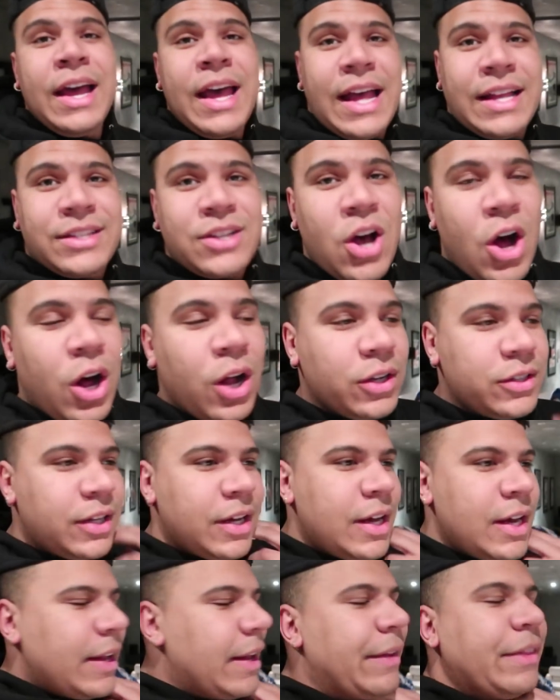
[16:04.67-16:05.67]
It's
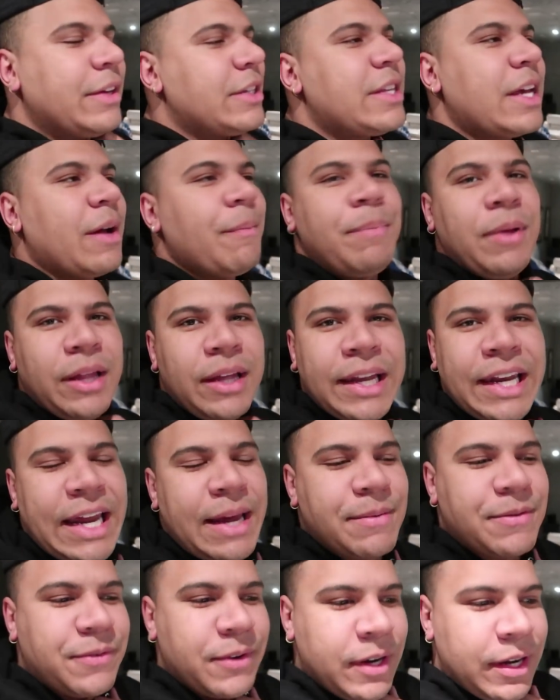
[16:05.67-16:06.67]
called, there's like a billion
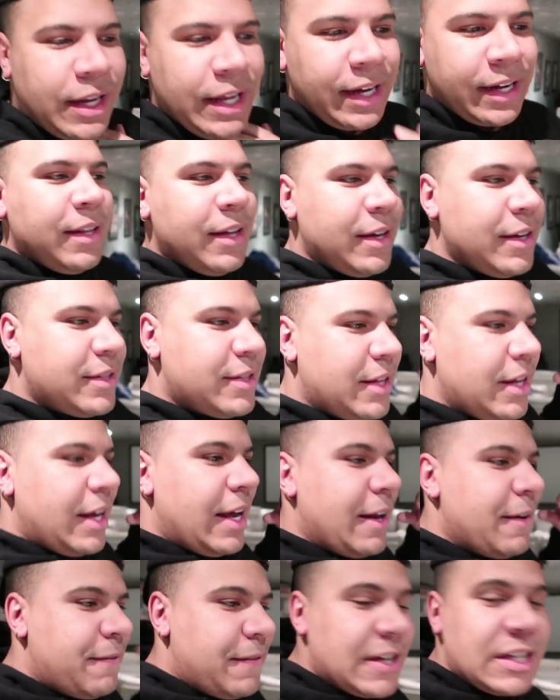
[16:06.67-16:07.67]
names for it. Like there's the
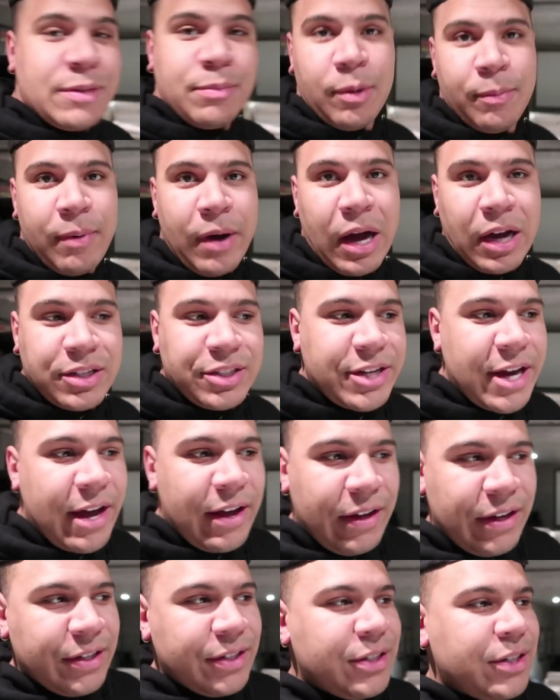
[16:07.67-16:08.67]
invisible box
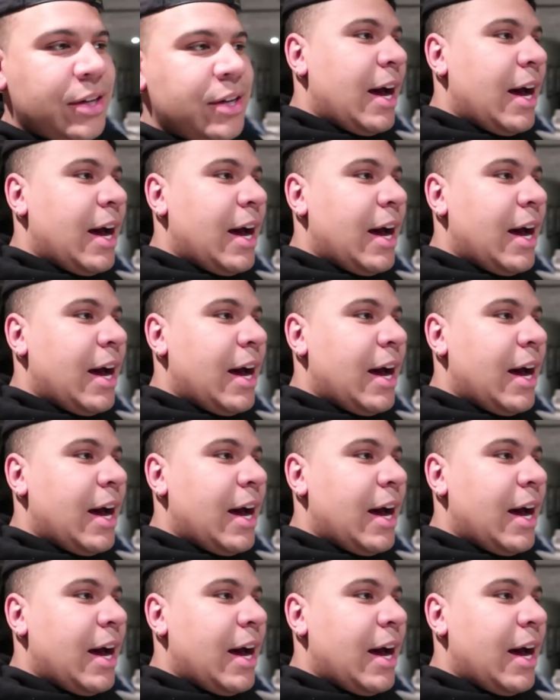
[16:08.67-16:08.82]
challenge.